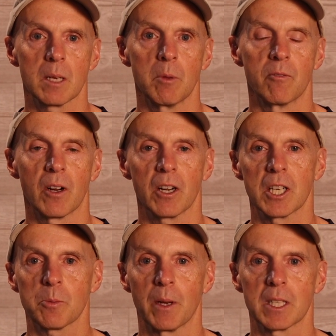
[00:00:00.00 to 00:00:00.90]
can be very
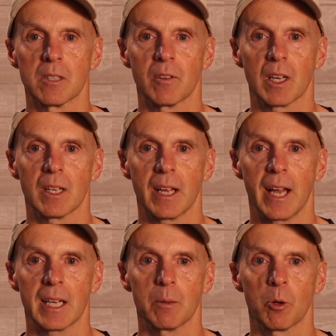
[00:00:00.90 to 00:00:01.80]
expensive and can
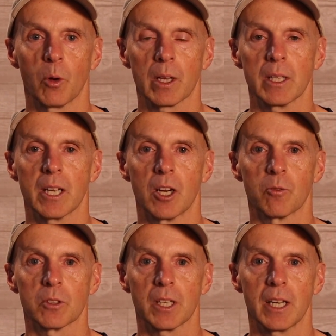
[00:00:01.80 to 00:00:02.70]
add up quickly
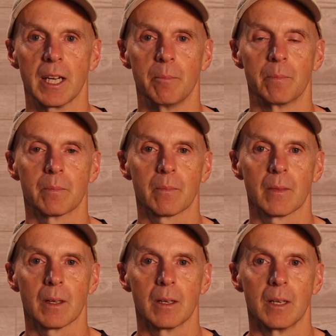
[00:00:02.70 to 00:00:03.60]
over time.
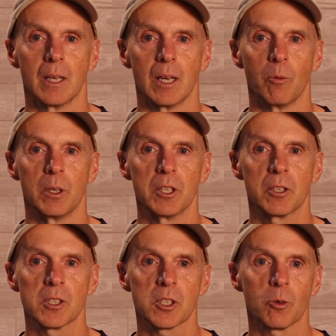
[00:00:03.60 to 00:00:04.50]
When you
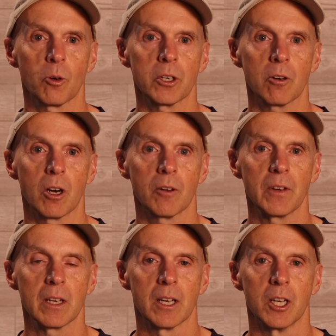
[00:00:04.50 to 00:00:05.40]
can store your
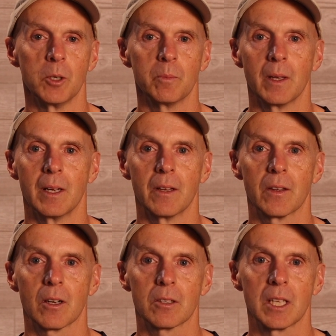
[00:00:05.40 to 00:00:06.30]
RV at home,
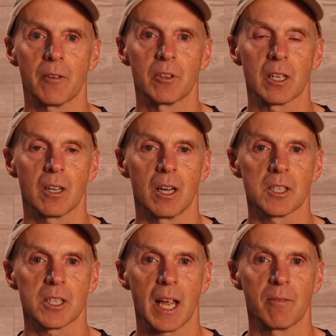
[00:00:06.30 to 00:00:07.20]
there are definite
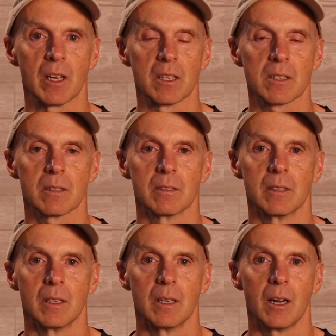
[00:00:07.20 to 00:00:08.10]
cost savings.
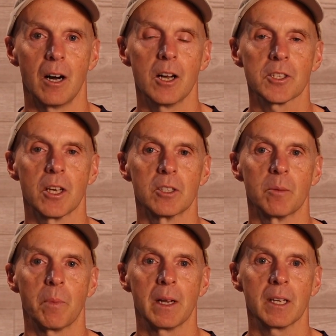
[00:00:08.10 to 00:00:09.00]
Also,
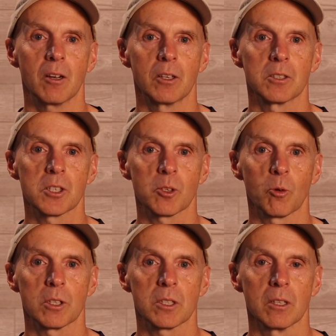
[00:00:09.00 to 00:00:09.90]
depending on your
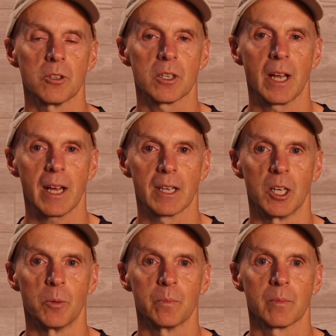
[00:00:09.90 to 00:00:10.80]
storage solution at
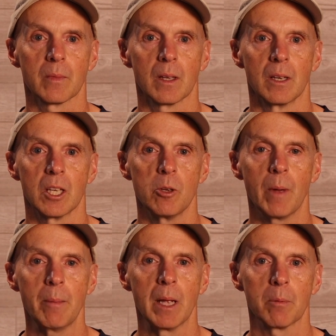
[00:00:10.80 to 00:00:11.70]
home, you
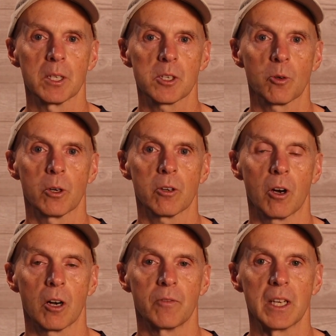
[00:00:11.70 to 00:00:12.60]
may be able to store your
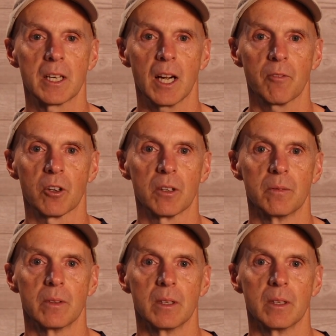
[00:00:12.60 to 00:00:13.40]
RV covered.